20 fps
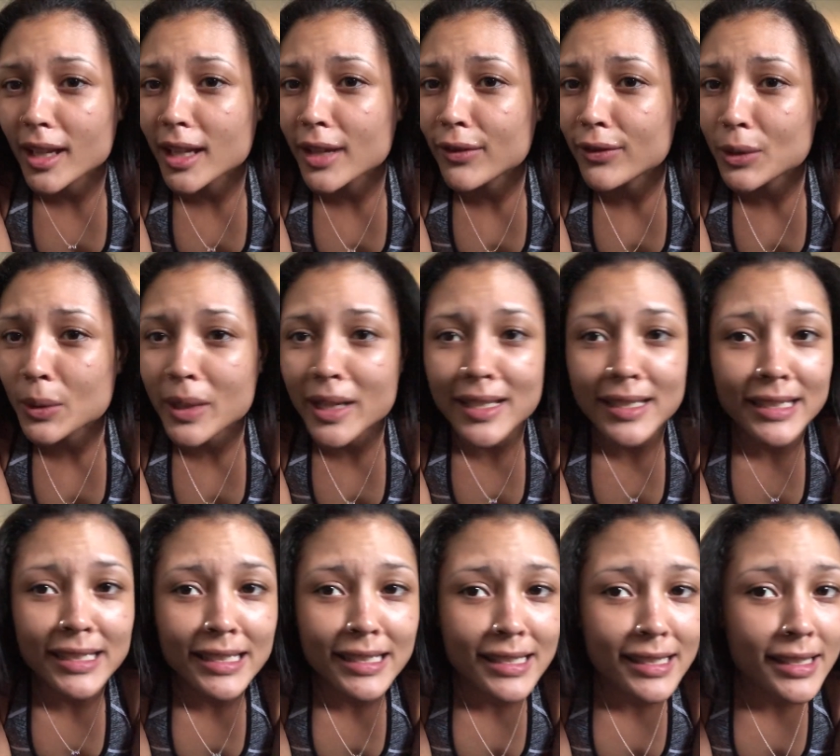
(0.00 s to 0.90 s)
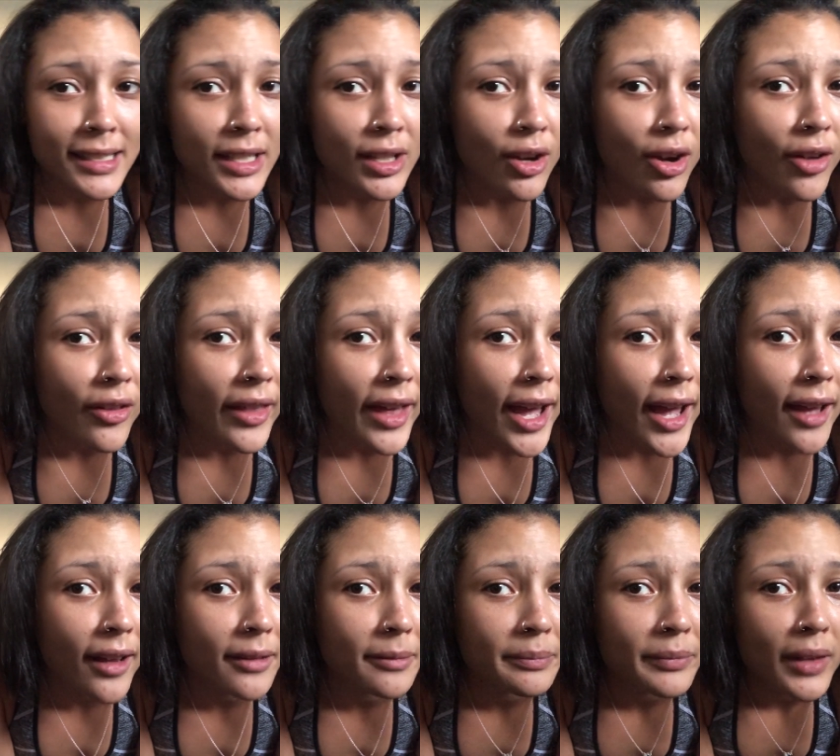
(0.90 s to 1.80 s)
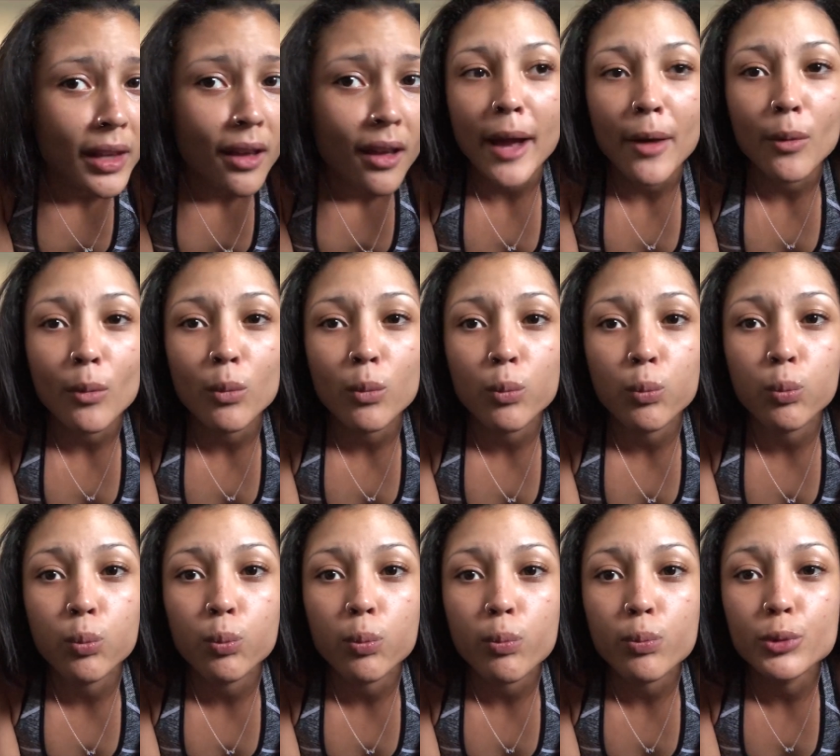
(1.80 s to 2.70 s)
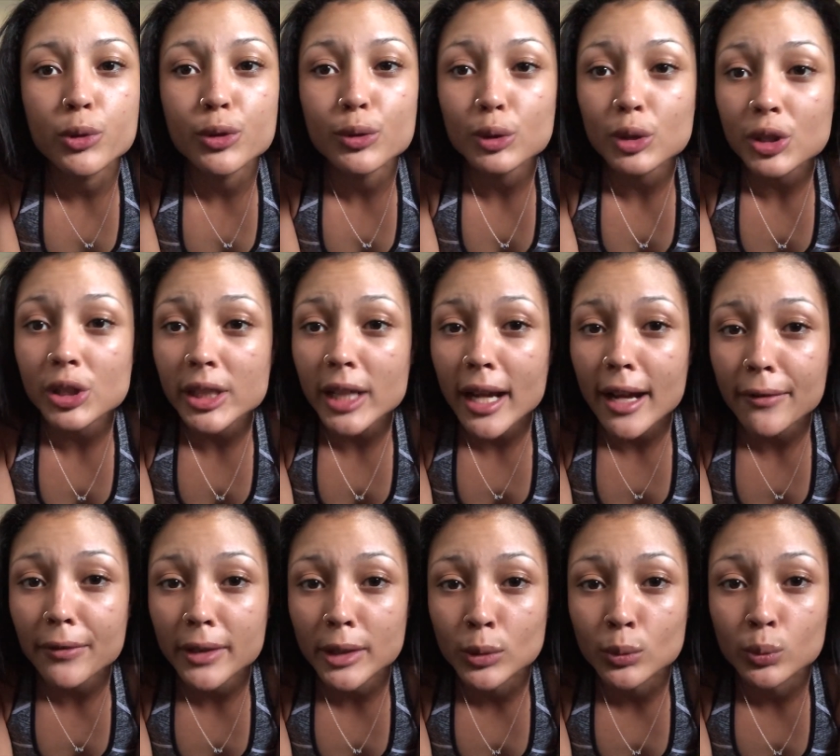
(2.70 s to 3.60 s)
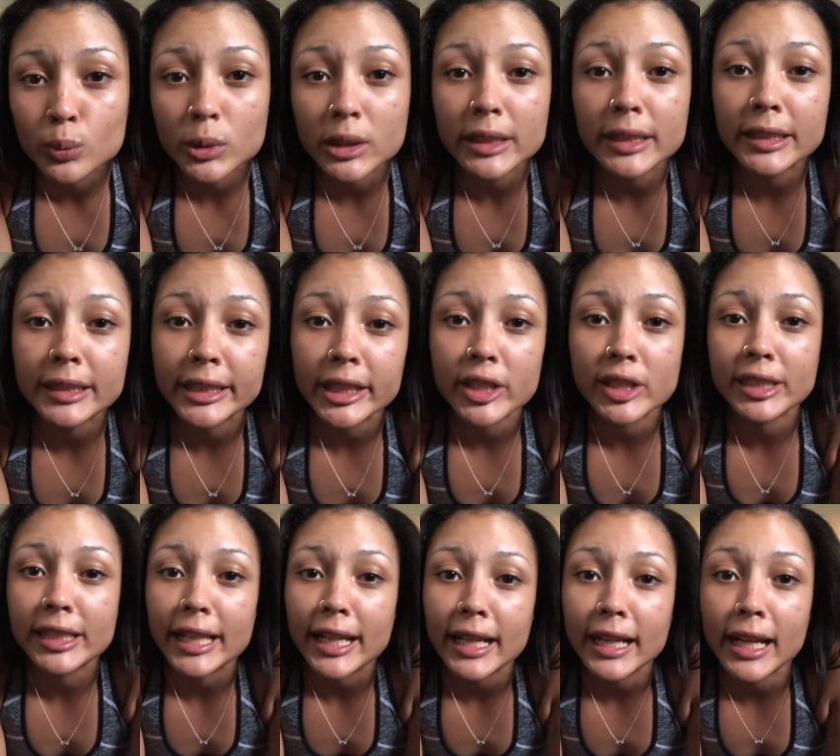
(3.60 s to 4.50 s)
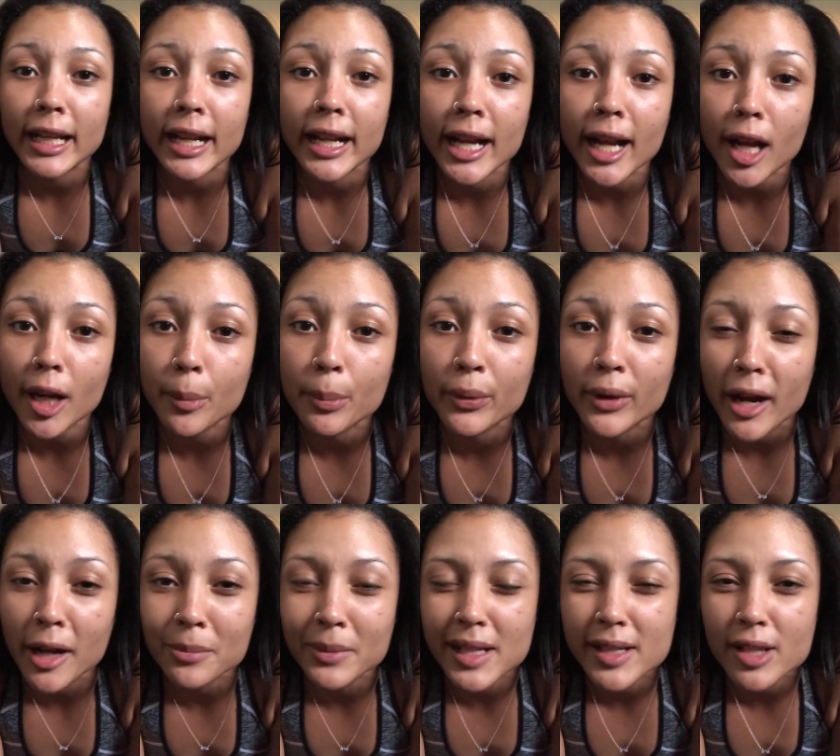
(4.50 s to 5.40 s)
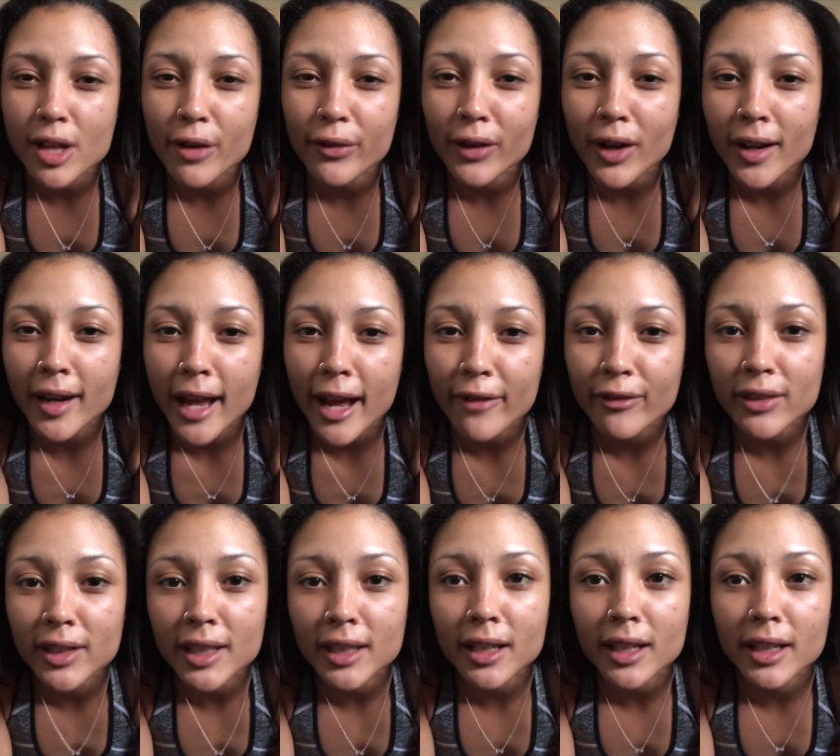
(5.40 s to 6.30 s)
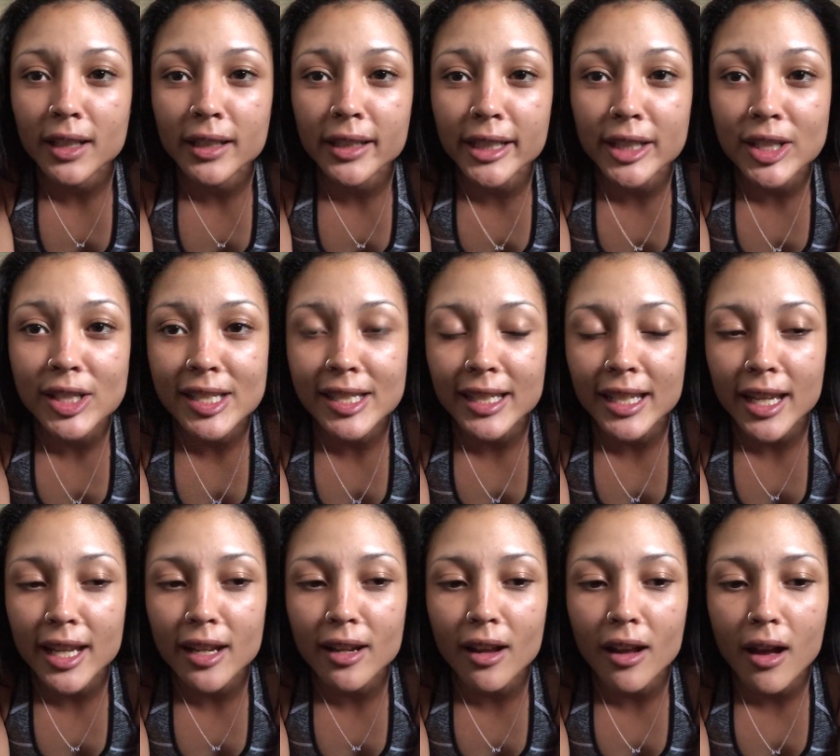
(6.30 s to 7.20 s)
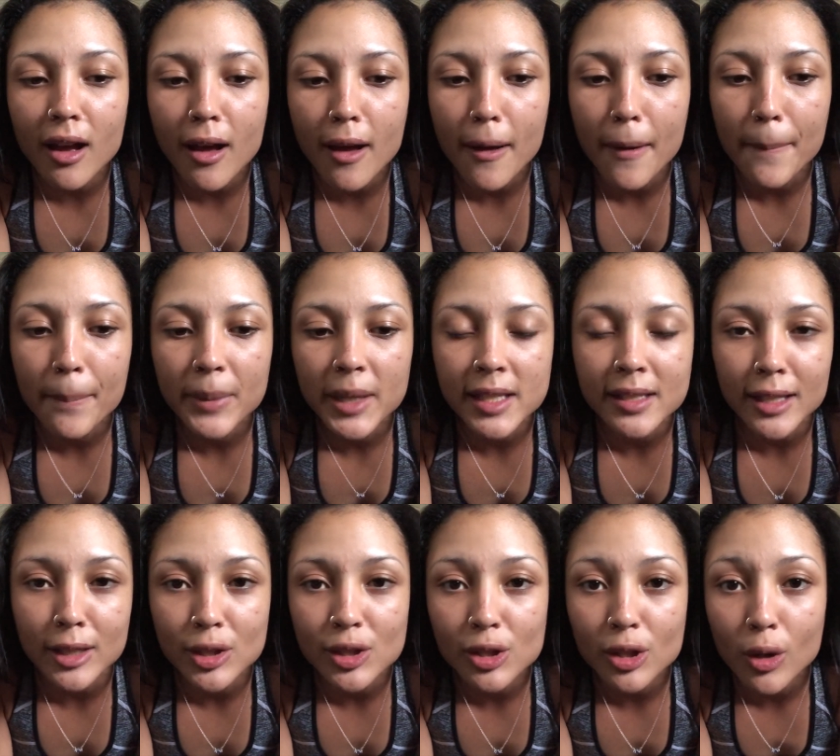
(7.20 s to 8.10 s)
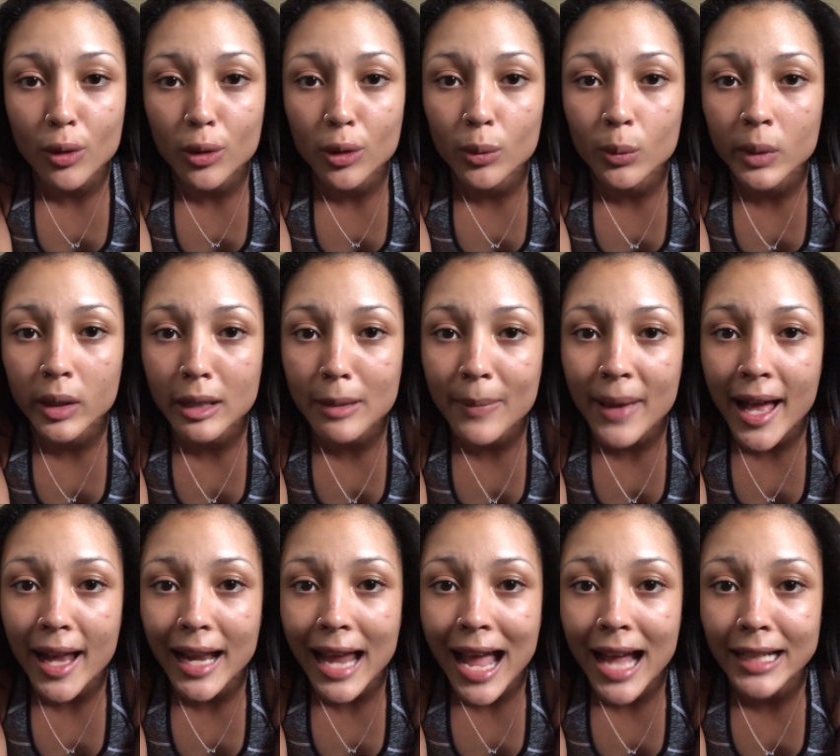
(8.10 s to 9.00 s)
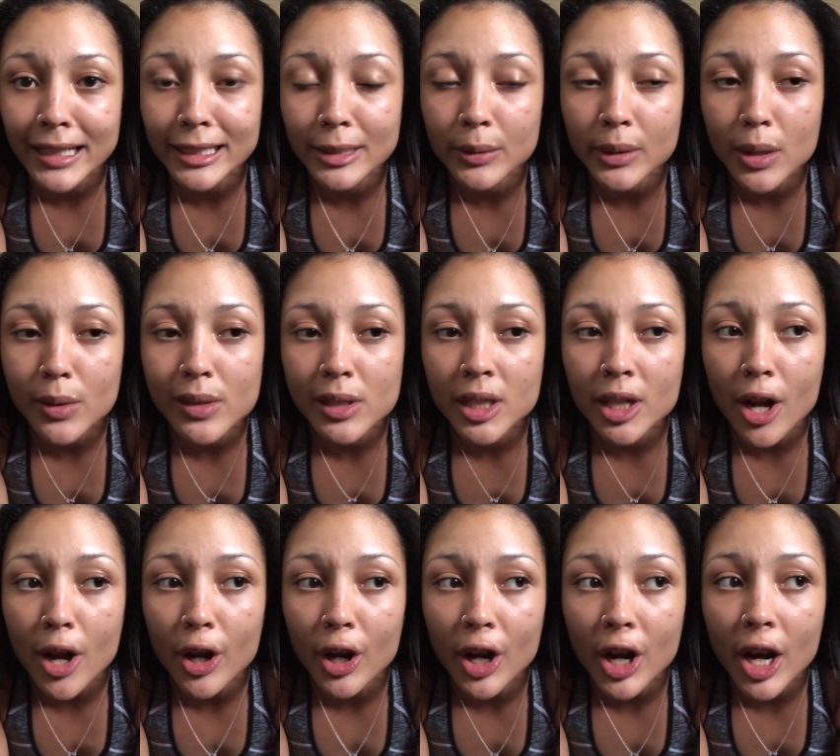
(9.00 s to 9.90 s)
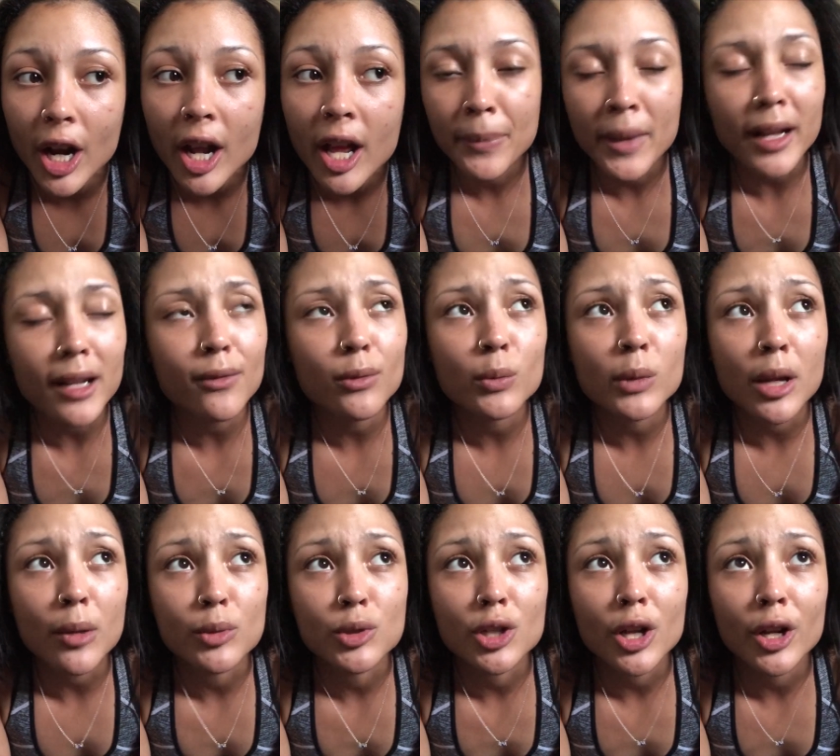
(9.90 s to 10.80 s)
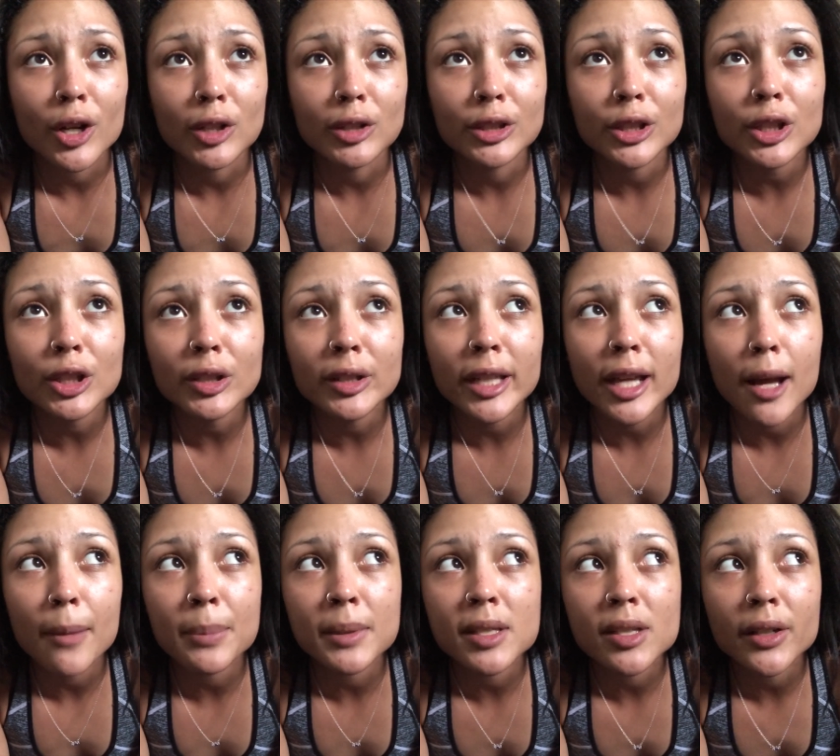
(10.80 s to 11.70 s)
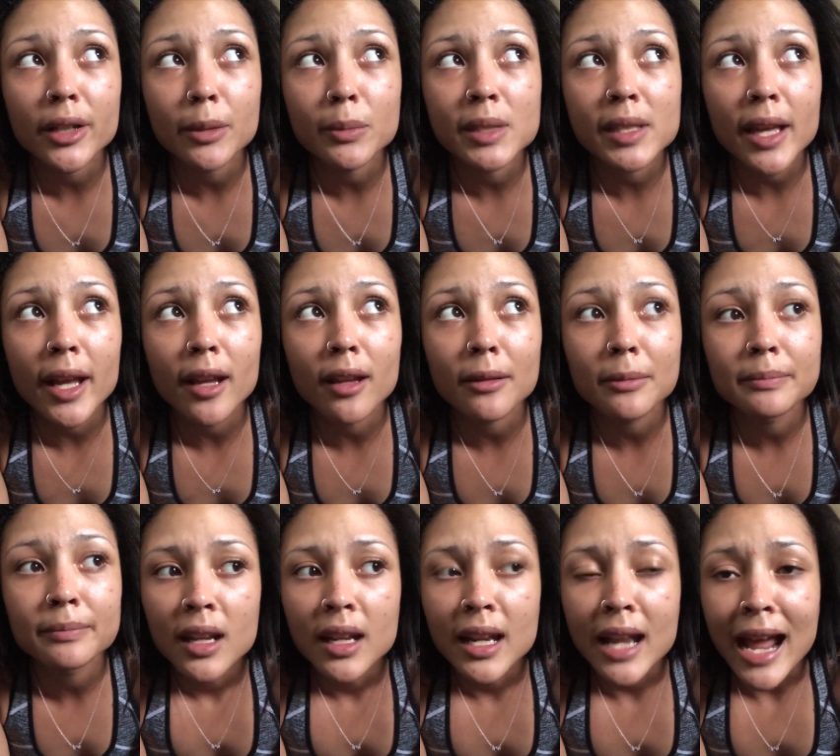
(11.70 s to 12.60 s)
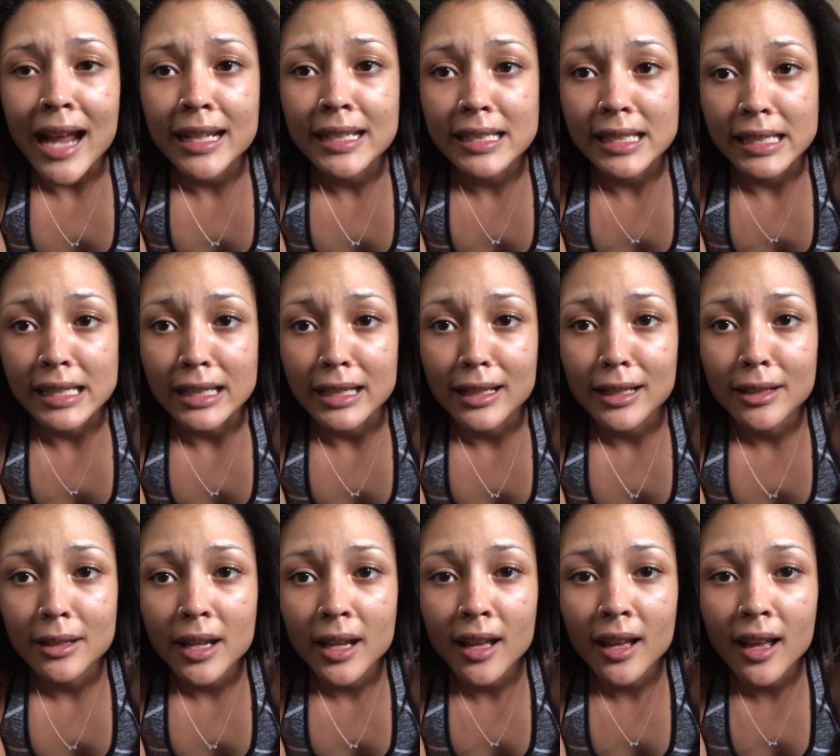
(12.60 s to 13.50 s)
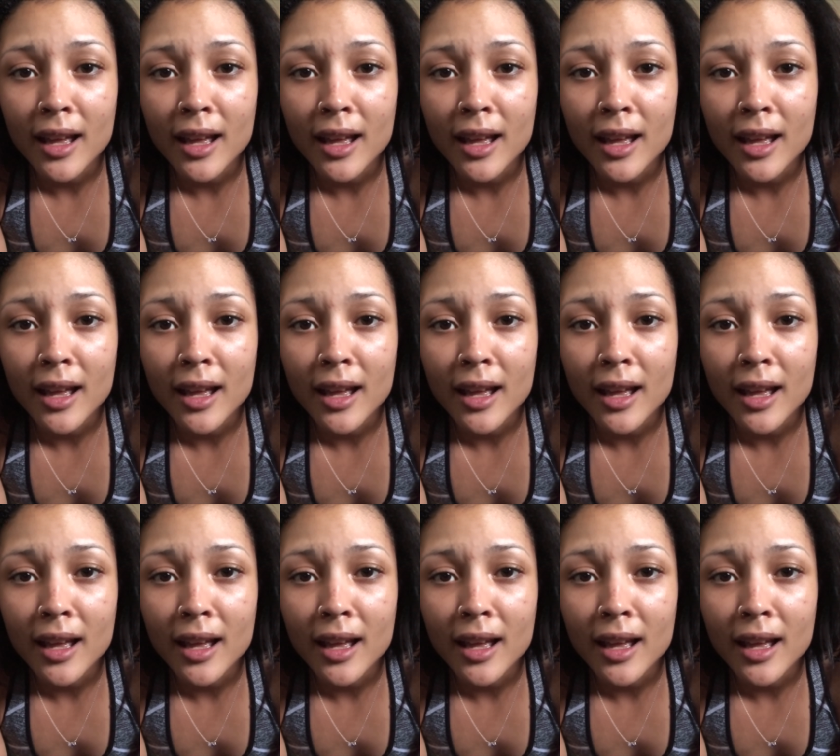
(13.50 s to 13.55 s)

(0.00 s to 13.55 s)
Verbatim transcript: If you guys can see all that, I usually have like really clear skin and I kind of pride myself on having clear skin um, because I used to go through really bad acne when I was younger. Not even when I was younger, literally up until I was like 19.